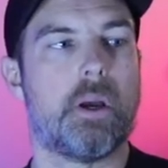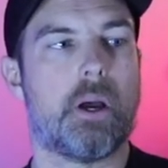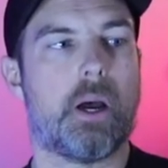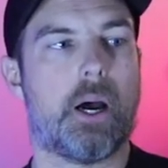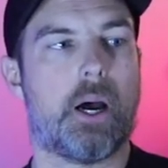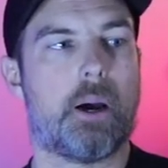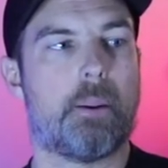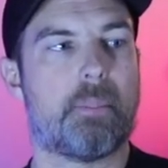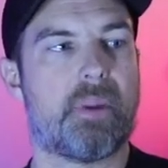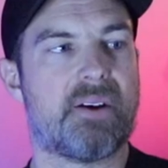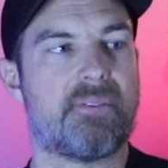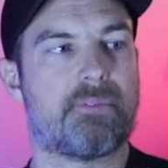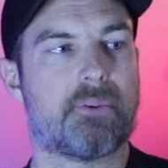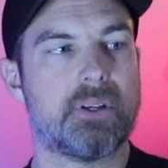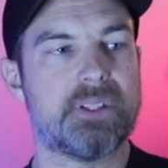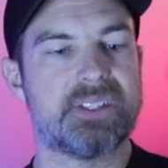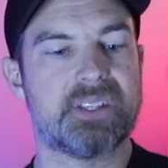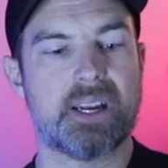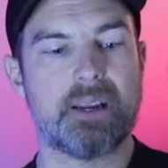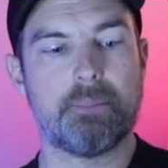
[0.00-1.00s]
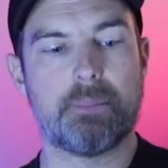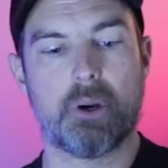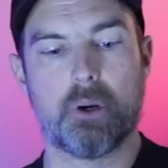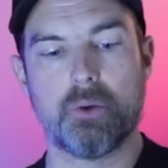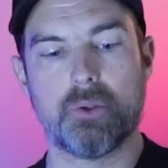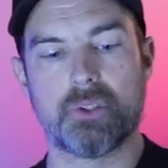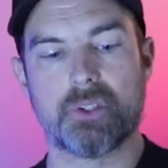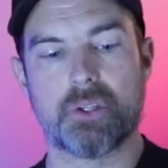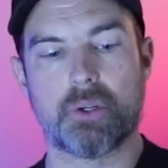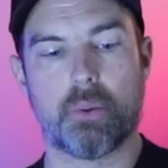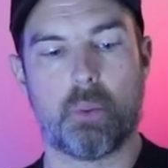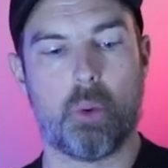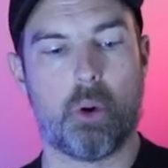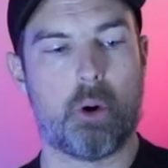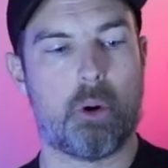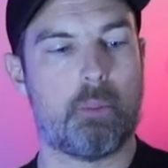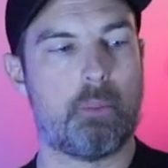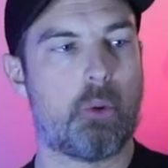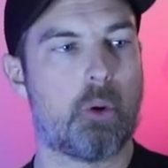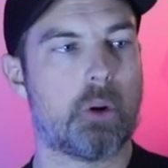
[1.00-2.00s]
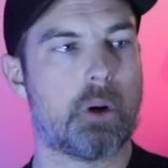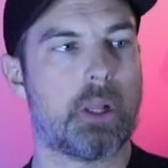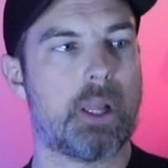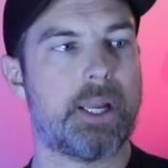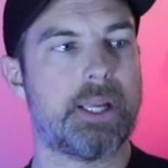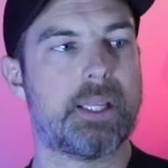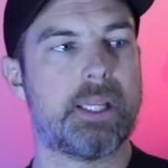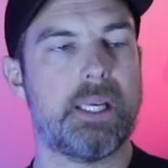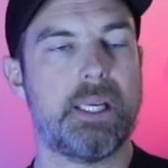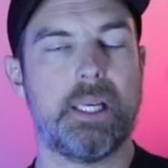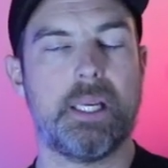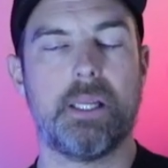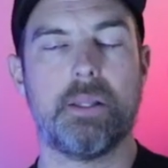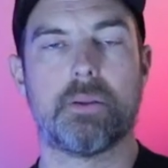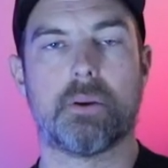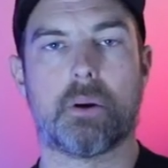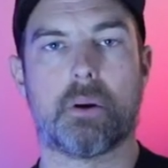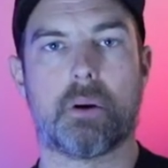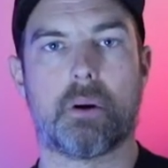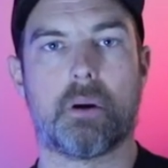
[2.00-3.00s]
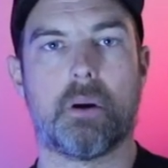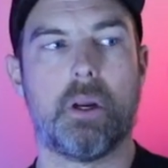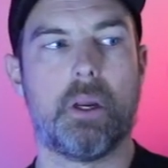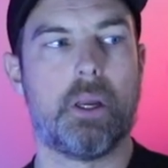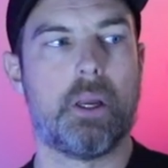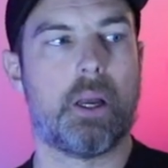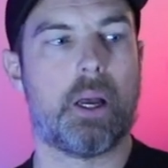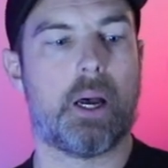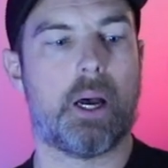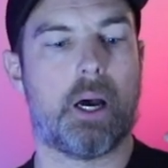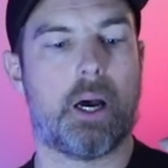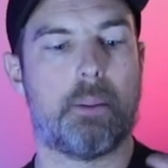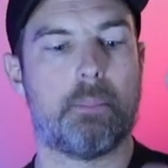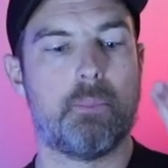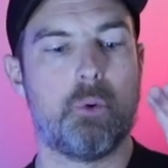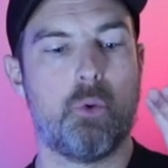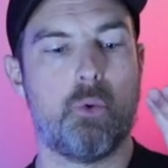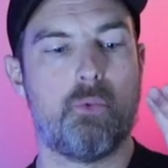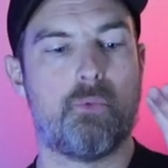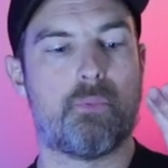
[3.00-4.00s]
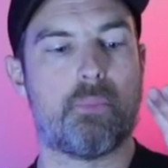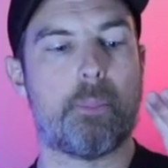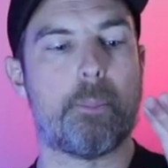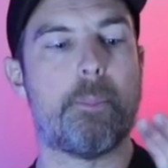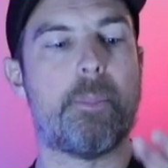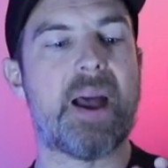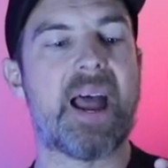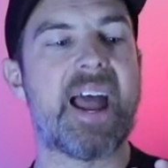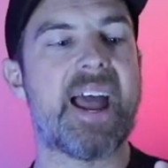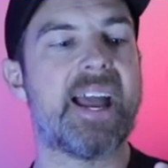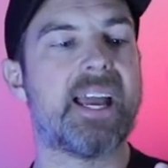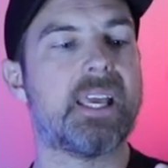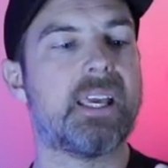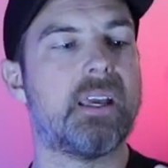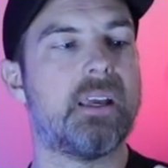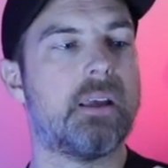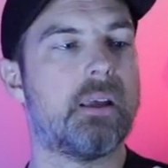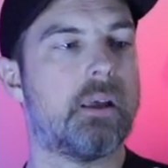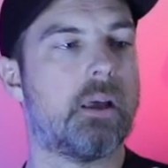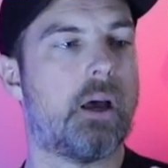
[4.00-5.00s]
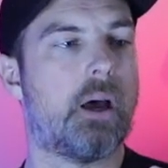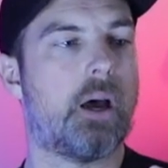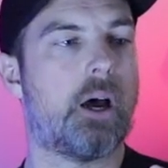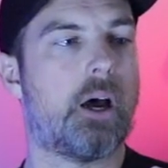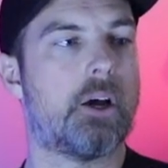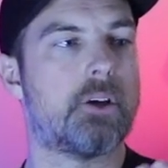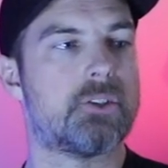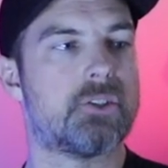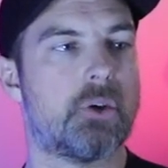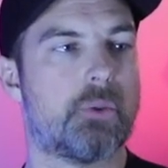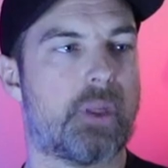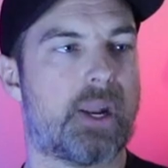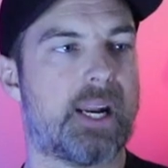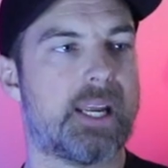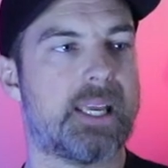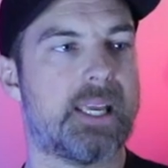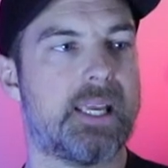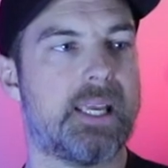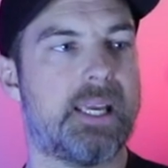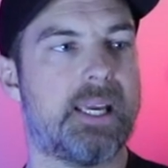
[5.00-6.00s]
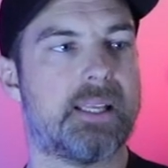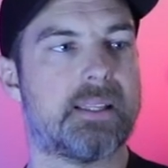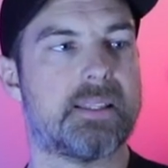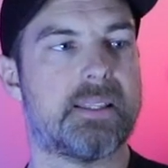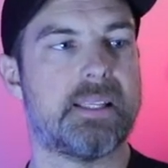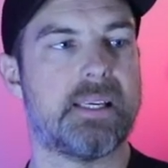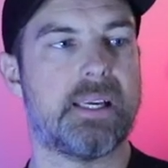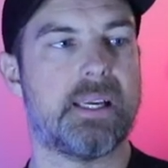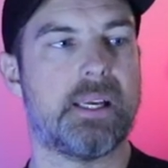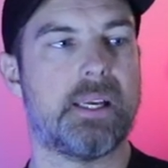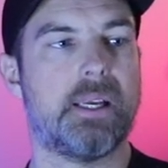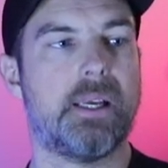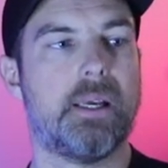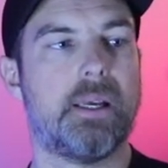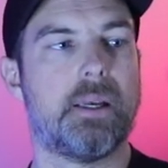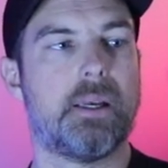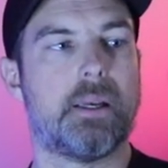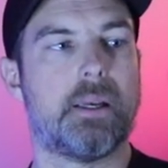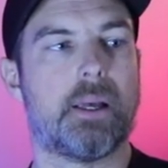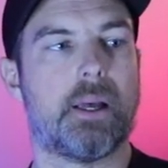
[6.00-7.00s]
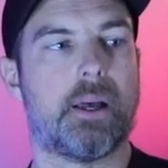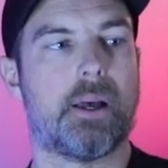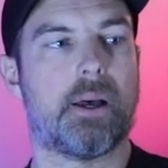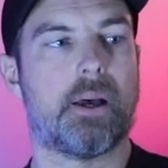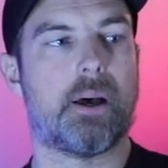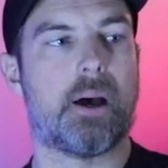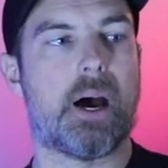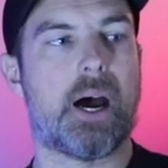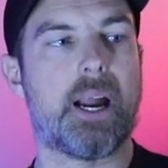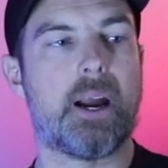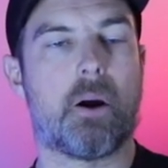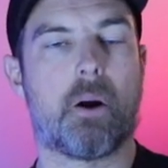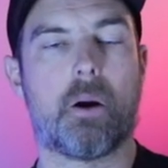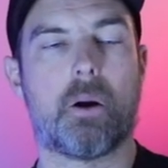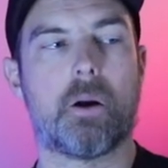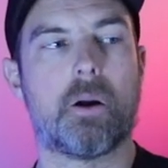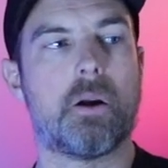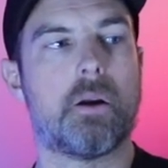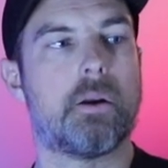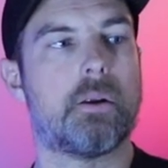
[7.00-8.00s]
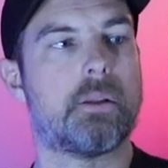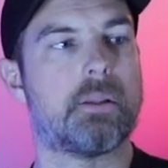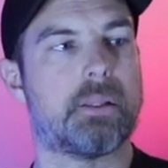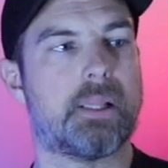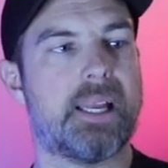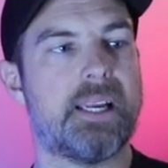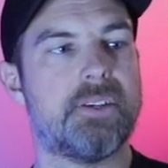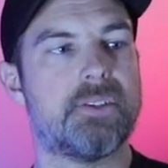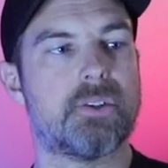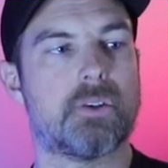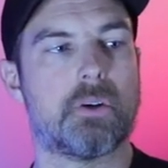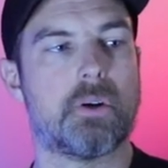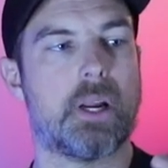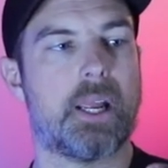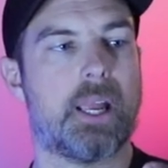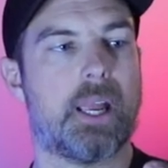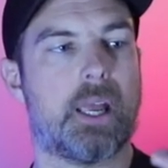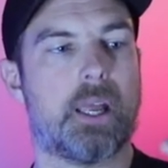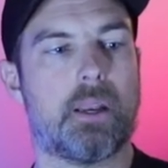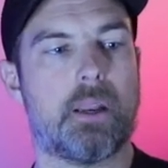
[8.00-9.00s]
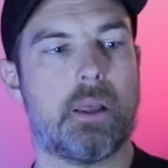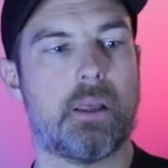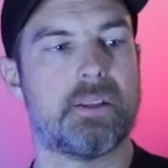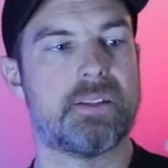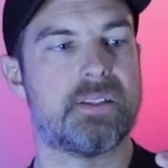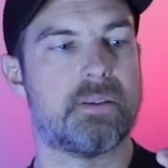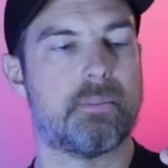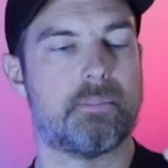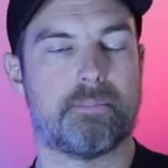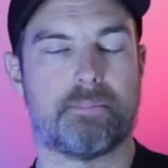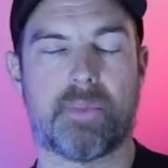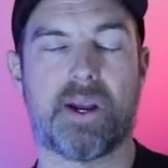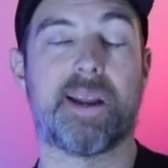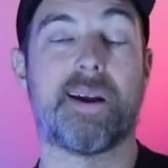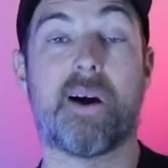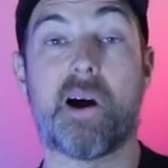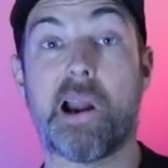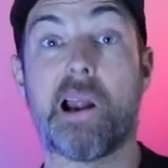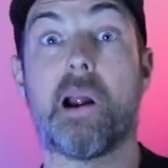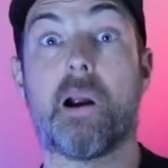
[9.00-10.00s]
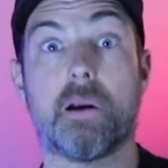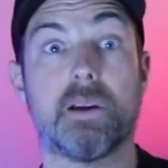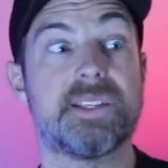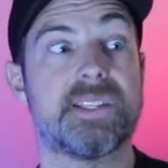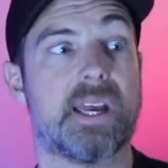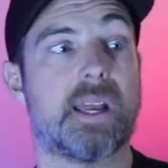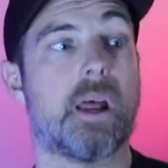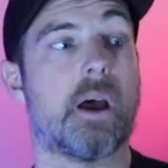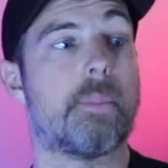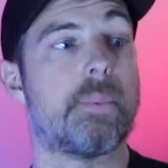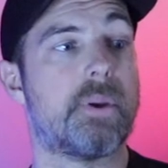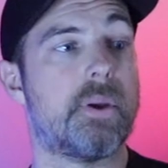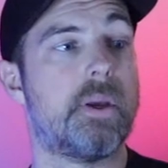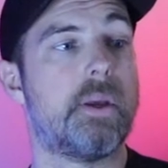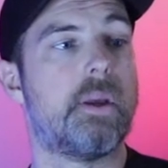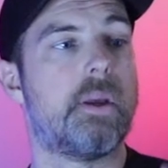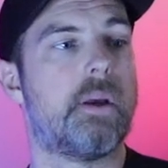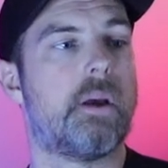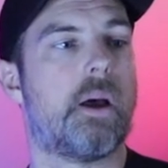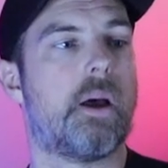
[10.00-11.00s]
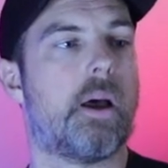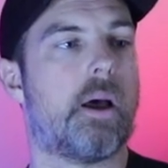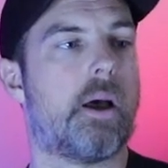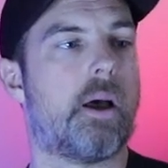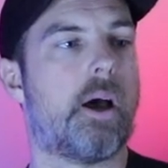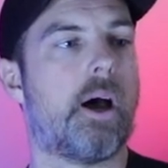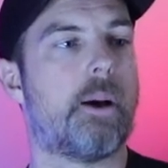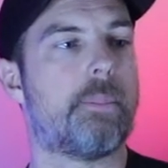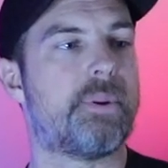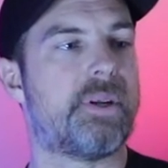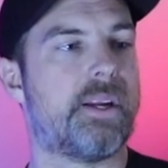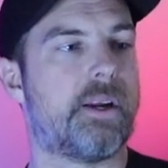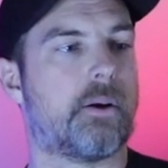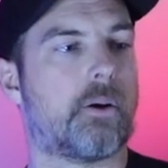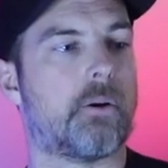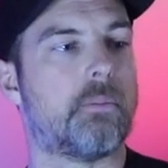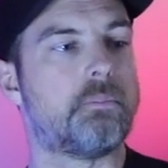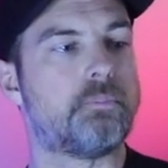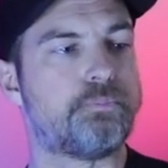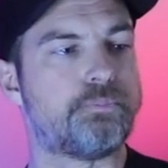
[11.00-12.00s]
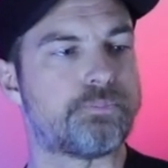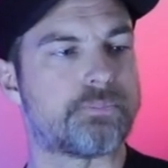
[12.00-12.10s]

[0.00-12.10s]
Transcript: Uh, my front sight post will more than likely either uh, move back uh, so that I can get the uh, IR laser and my IR setup uh, up here.